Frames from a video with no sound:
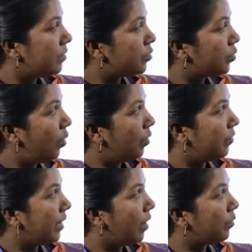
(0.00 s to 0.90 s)
So
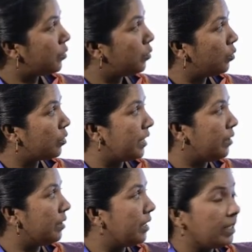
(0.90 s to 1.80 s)
we have to look
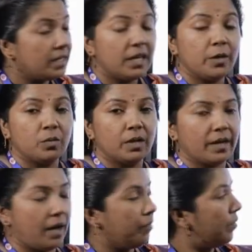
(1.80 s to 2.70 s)
in detail into the
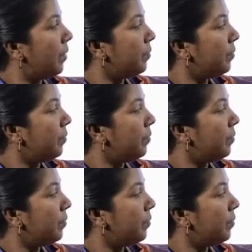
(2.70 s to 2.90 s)
graph.